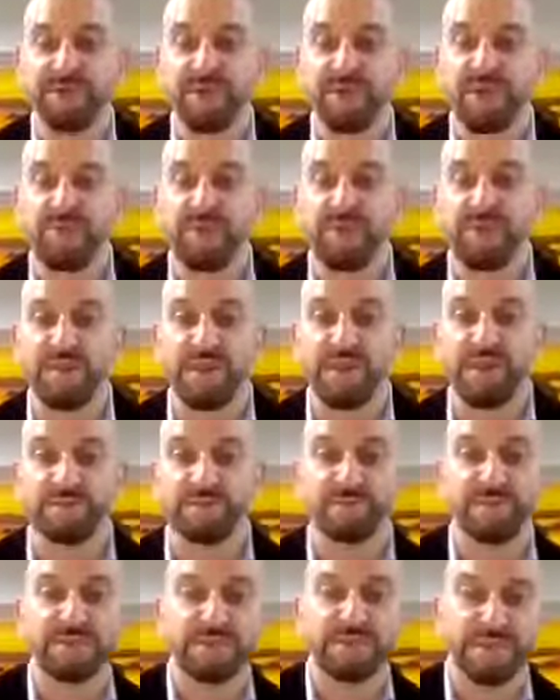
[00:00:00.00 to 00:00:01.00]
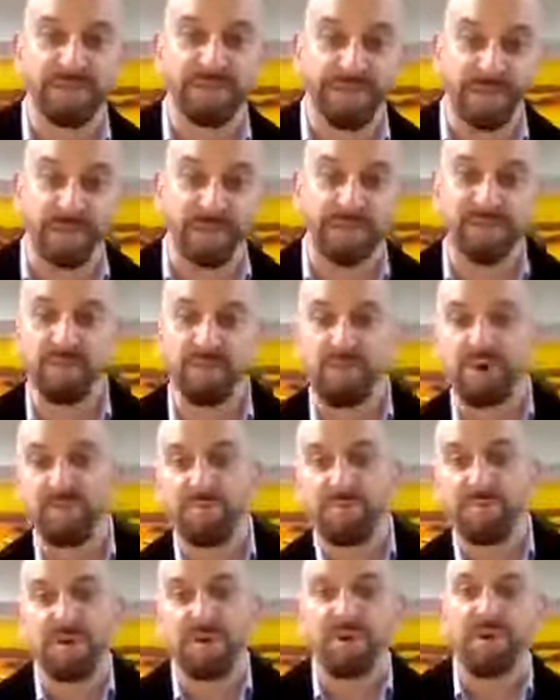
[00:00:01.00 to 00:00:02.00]
Do you have anything else specific you want
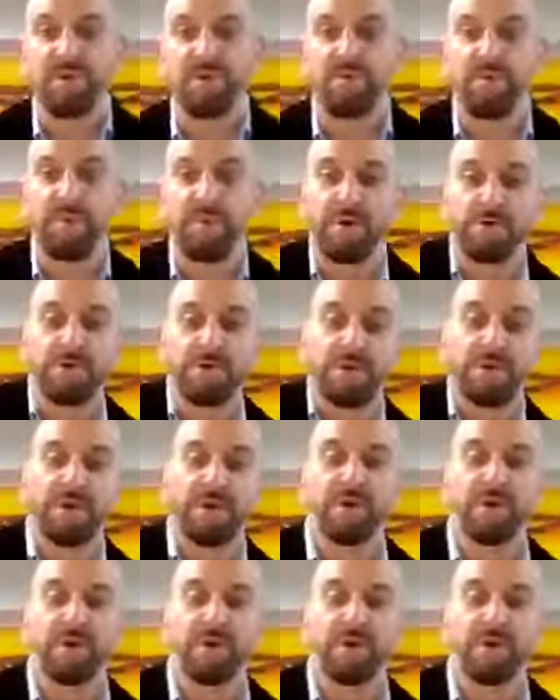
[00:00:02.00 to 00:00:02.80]
me to know about?